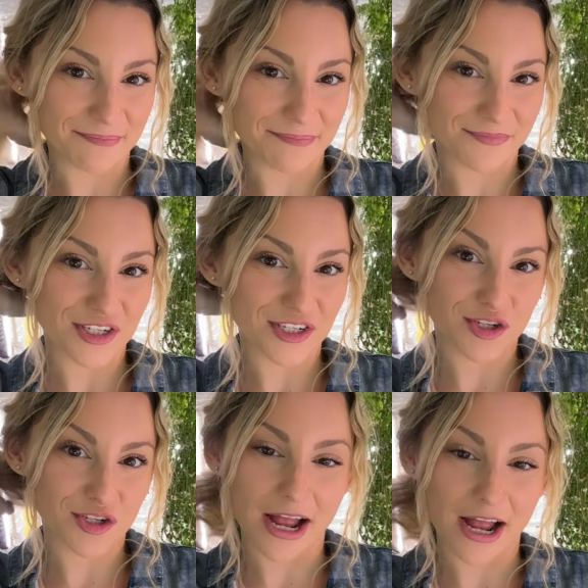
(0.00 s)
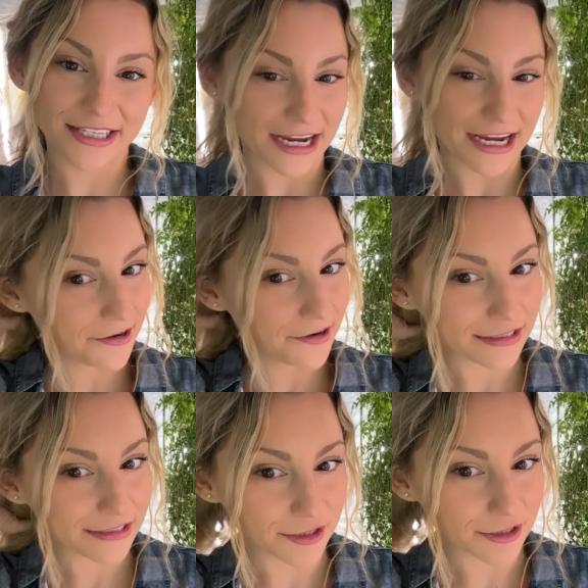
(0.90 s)
just trial and error
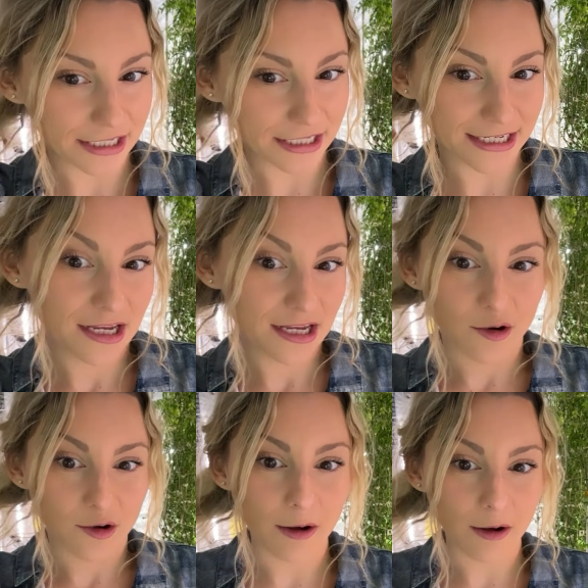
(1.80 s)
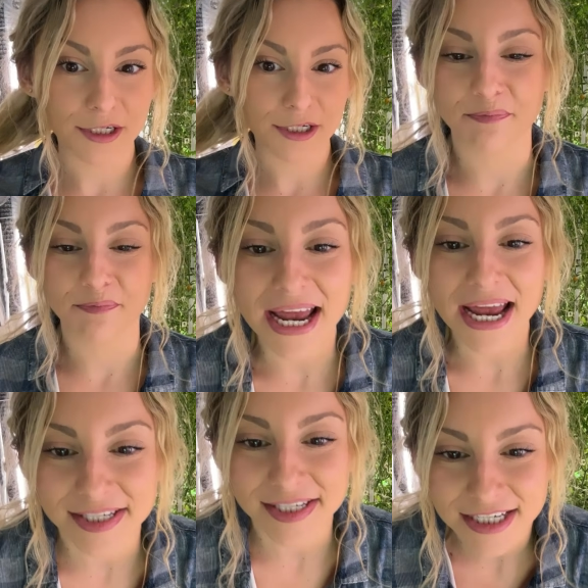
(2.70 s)
and learning what works
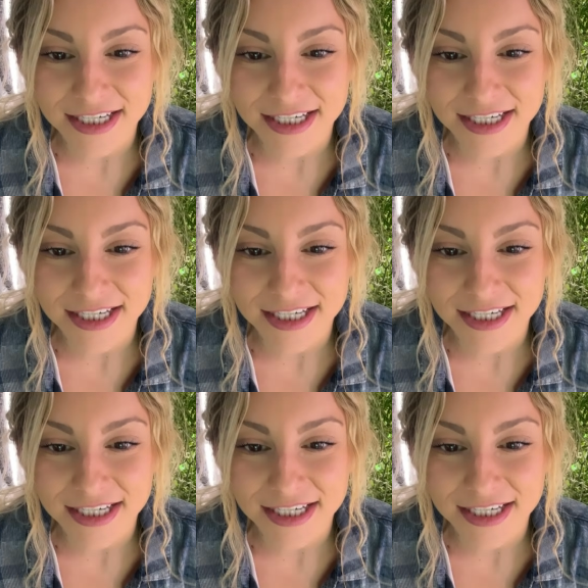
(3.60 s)
best.